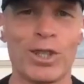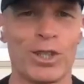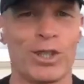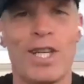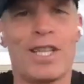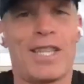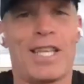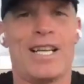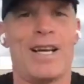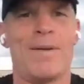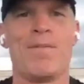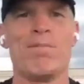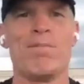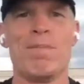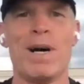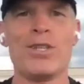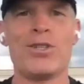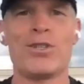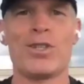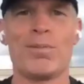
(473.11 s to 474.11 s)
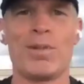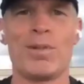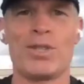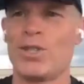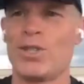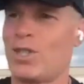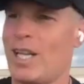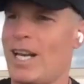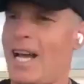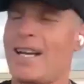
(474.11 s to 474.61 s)
It's not that I'm a Muslim, it's
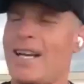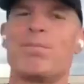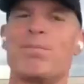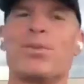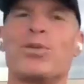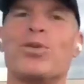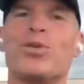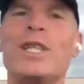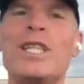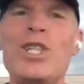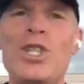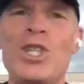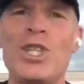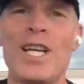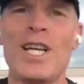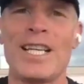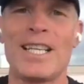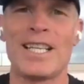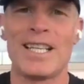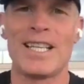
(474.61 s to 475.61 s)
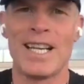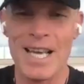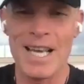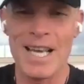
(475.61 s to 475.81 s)
just that I appreciated